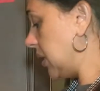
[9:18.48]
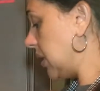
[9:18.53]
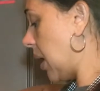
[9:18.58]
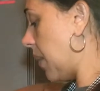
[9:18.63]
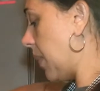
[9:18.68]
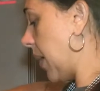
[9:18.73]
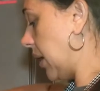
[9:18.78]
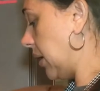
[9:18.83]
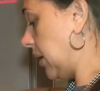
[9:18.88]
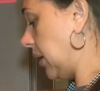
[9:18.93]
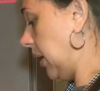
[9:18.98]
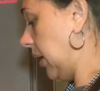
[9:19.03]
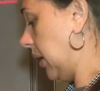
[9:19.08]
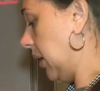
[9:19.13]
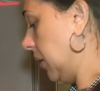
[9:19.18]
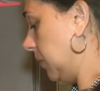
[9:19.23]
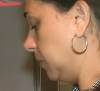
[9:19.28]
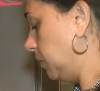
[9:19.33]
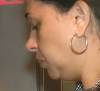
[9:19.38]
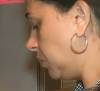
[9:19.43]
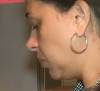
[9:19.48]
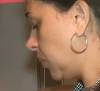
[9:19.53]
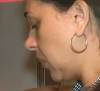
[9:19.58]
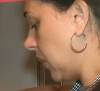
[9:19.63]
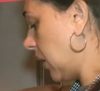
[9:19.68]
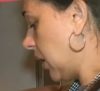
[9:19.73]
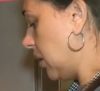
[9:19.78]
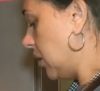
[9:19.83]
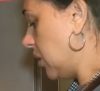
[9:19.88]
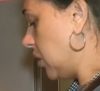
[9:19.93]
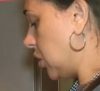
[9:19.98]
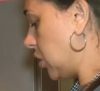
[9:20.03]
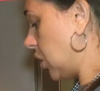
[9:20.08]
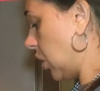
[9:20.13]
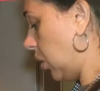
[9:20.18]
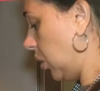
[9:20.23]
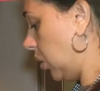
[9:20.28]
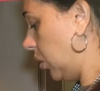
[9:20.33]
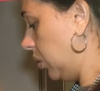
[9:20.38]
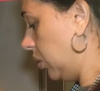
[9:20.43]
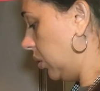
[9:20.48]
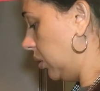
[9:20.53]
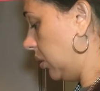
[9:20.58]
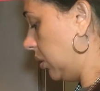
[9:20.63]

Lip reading: time I did. So